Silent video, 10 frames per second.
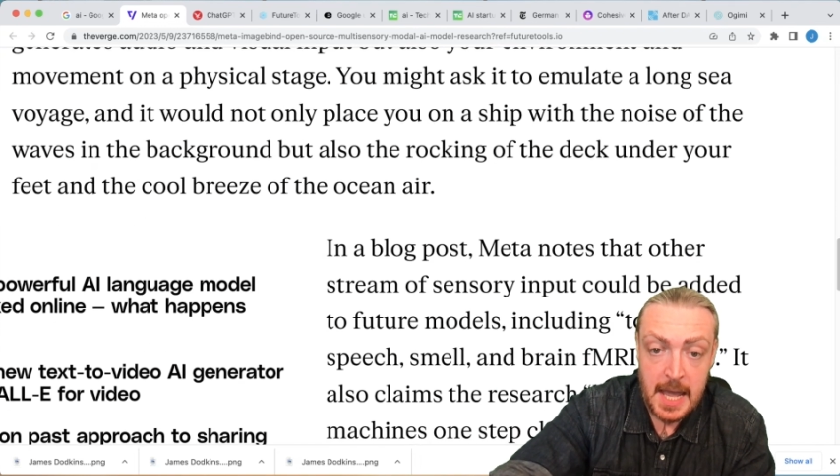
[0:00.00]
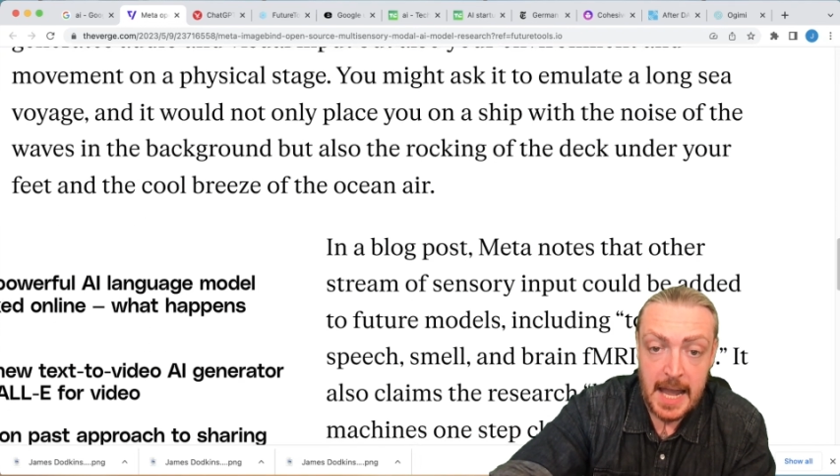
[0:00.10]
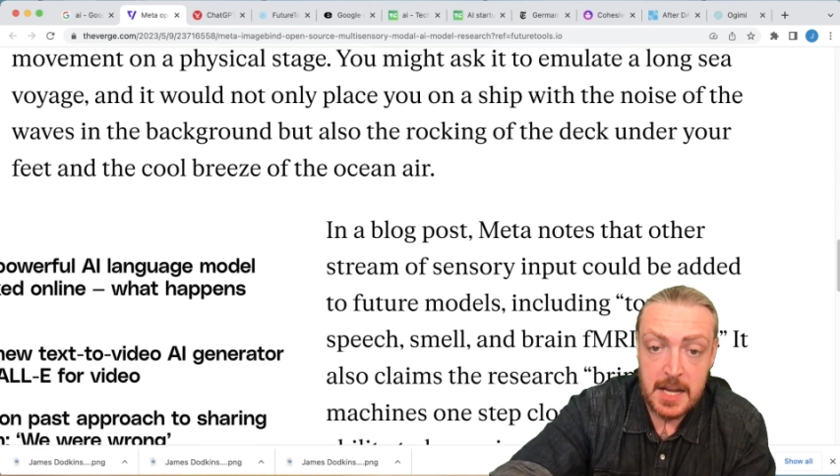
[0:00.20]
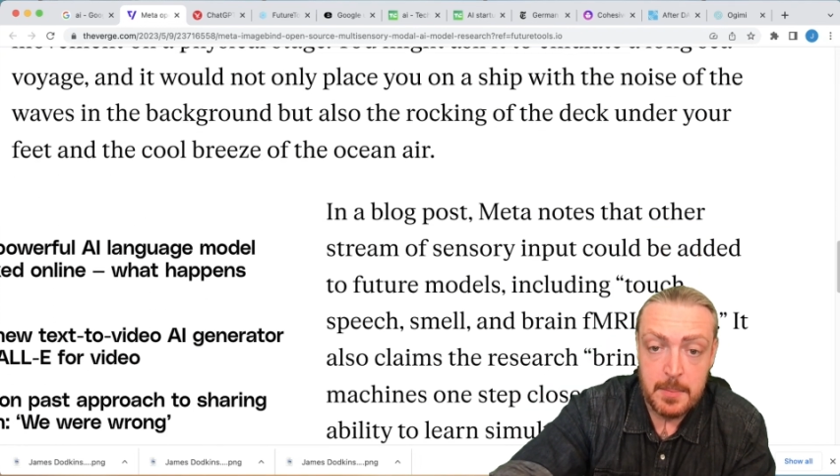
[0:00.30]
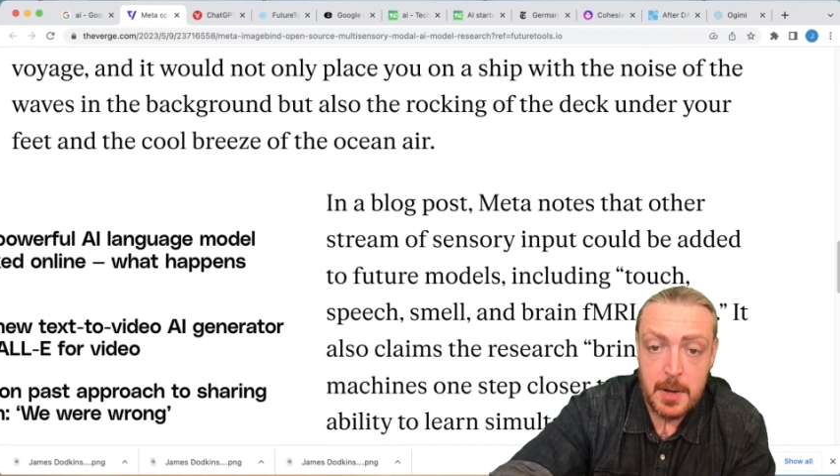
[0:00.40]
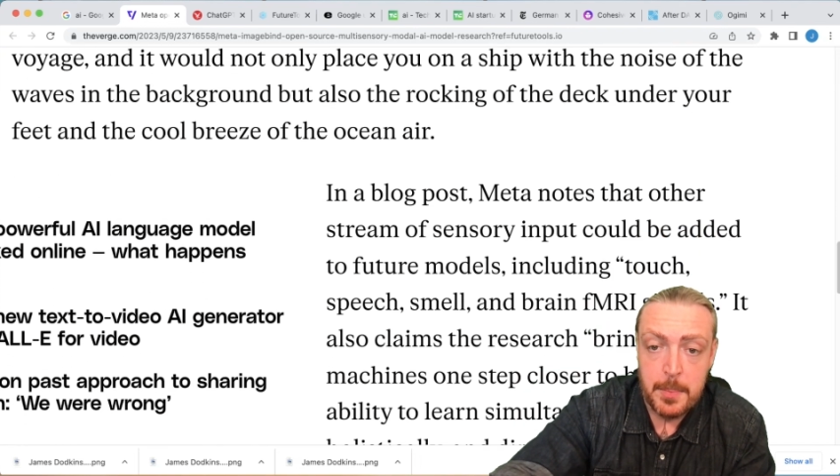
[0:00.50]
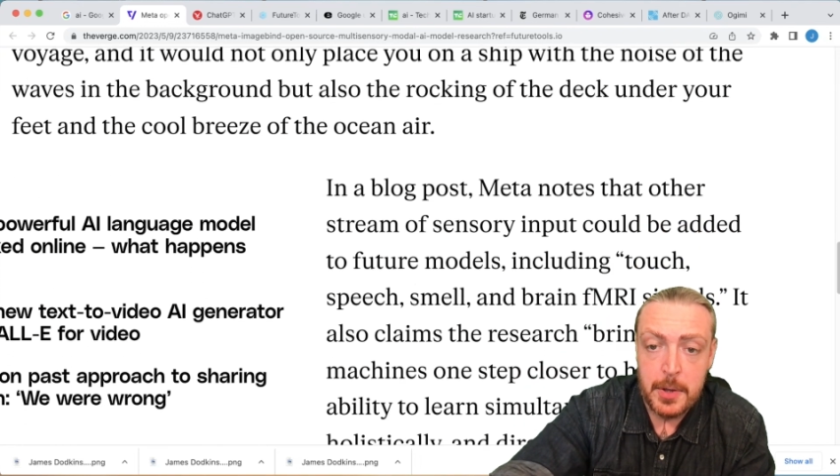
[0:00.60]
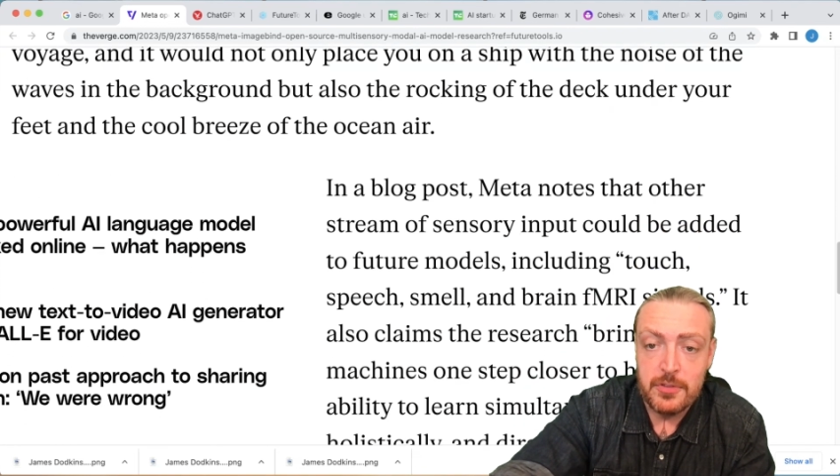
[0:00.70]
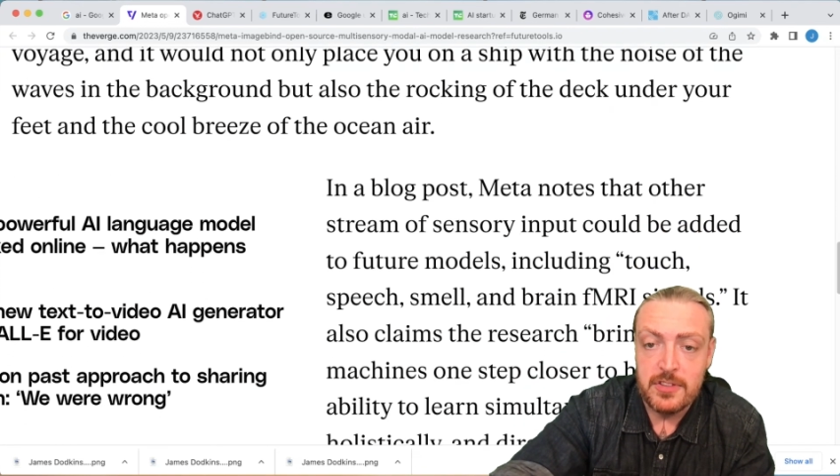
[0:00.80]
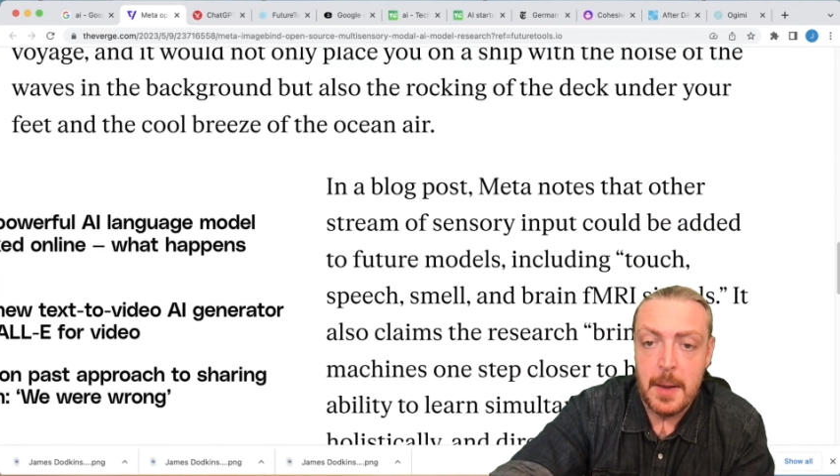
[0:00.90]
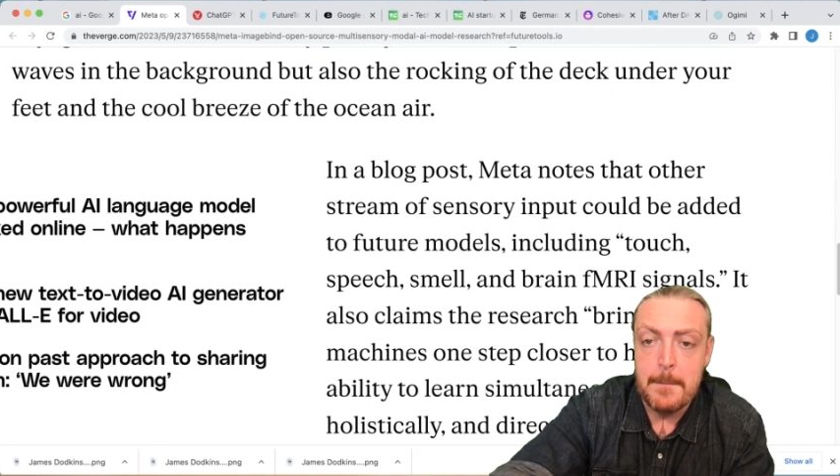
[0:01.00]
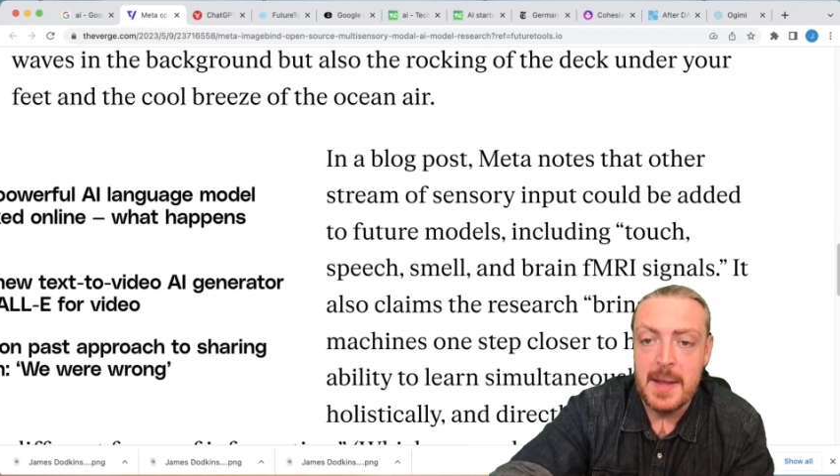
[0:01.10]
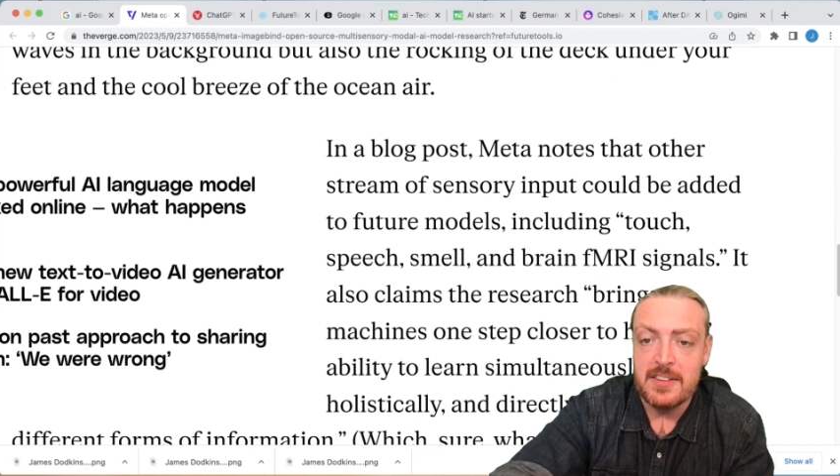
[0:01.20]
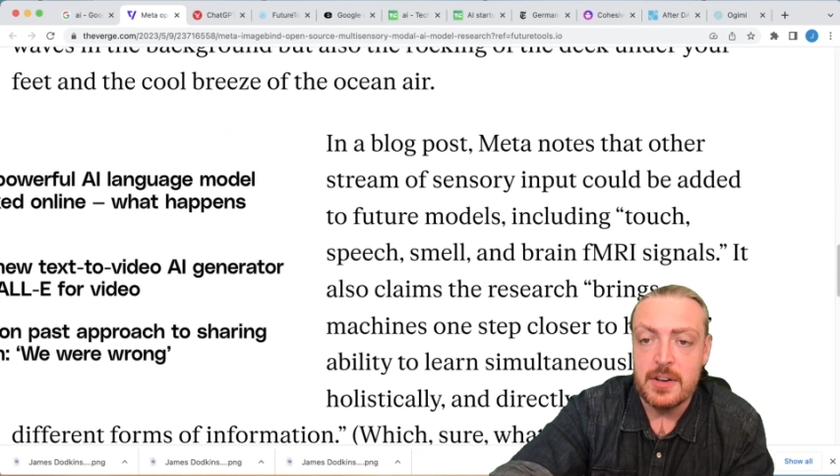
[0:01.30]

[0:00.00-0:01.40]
In a blog post, Meta